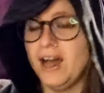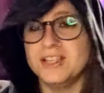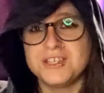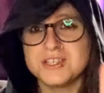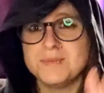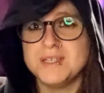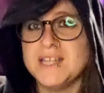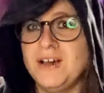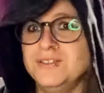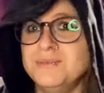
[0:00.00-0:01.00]
I just
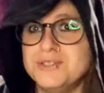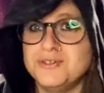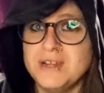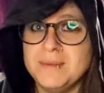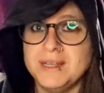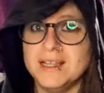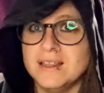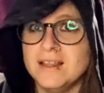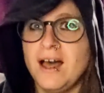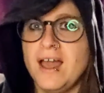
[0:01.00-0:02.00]
missed out on them streaming
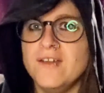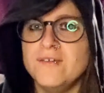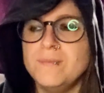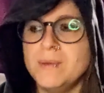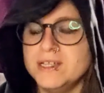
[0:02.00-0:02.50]
it live,